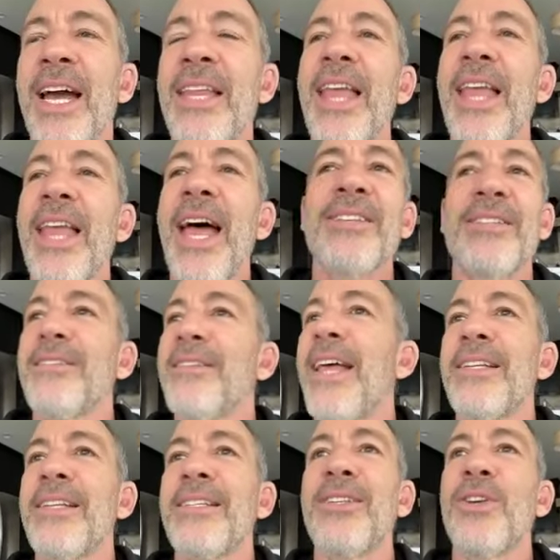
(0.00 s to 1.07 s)
and that's
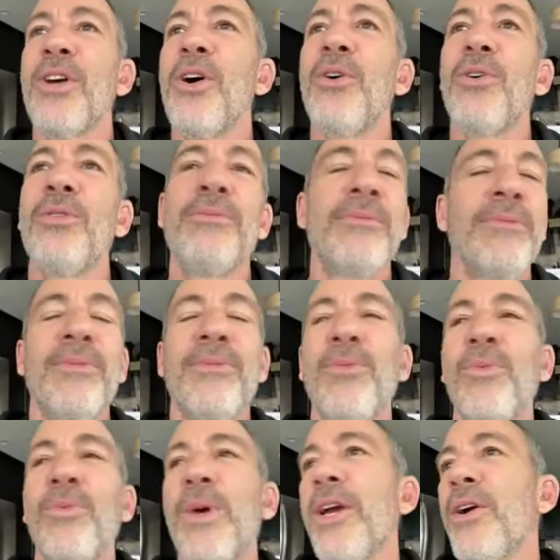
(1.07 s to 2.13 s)
that's his own
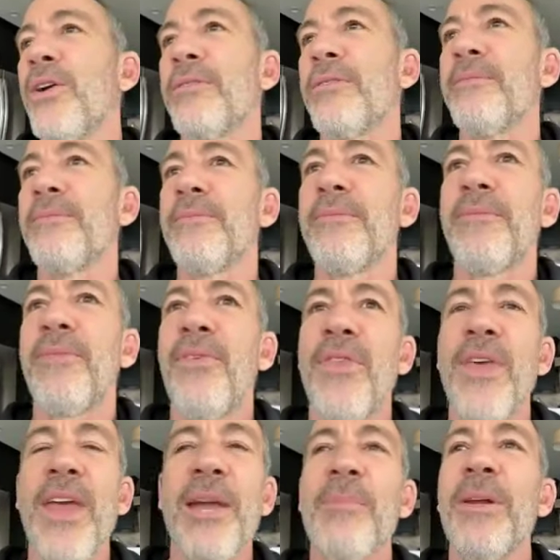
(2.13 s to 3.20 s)
weird
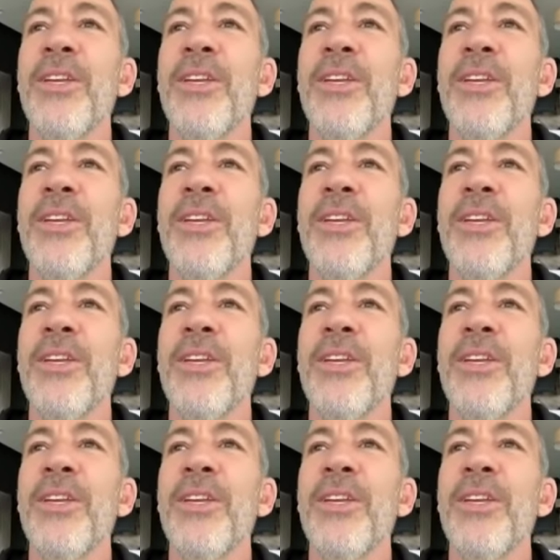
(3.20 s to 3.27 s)
thing.